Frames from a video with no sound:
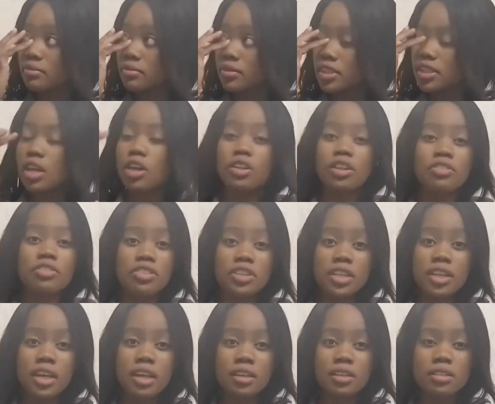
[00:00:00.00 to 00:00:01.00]
South
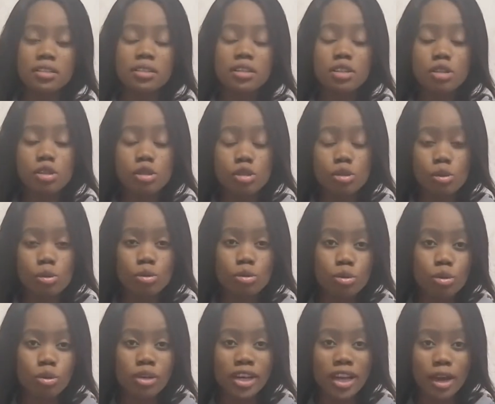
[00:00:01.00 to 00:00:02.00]
African
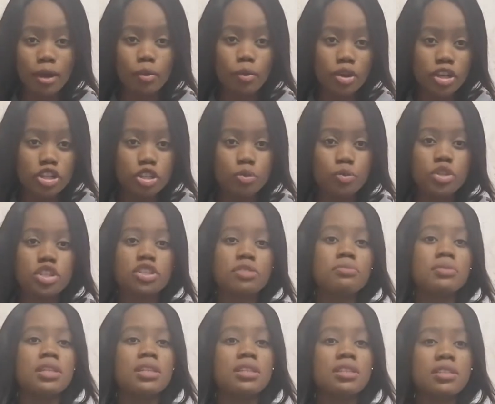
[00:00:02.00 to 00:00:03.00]
Sotho language, which
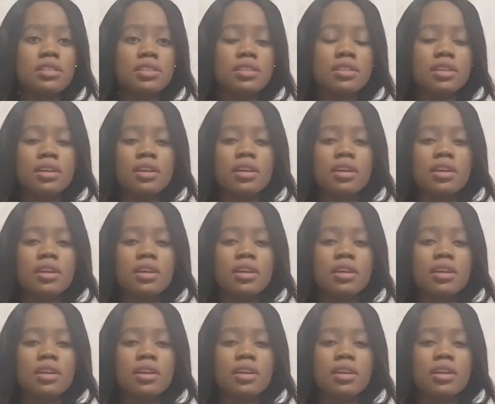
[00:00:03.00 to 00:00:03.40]
means